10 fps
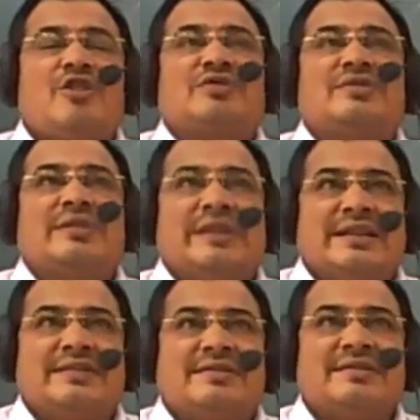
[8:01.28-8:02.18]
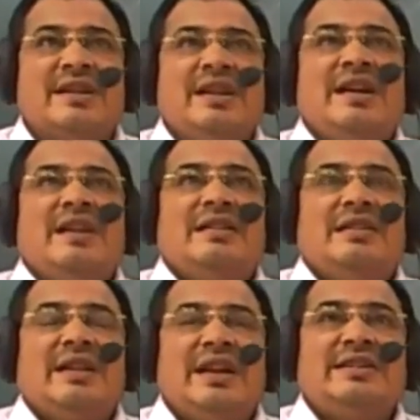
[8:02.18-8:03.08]
signals
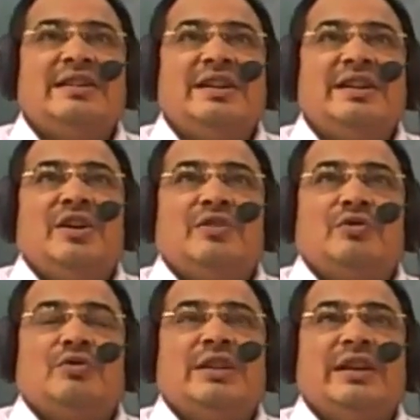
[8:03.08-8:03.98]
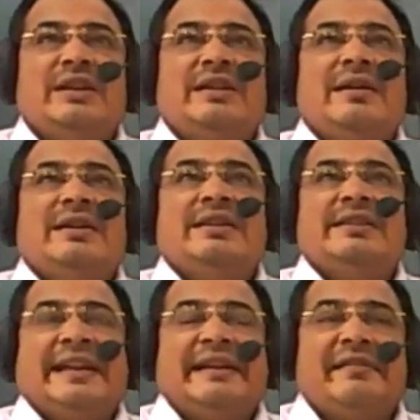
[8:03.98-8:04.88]
led to the
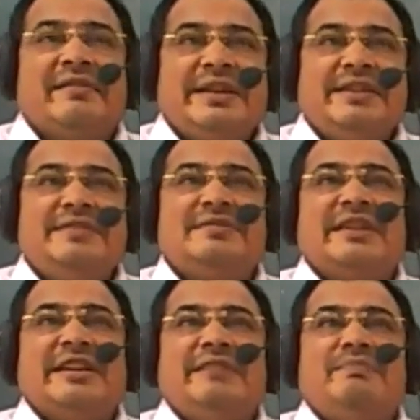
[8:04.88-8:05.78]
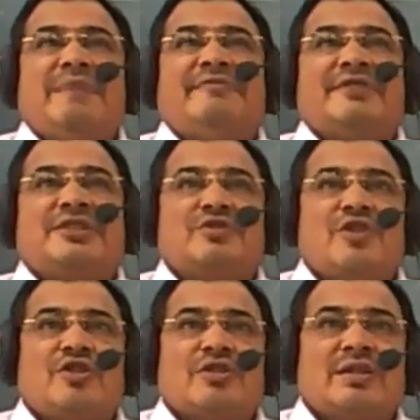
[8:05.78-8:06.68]
increase in buffer stock,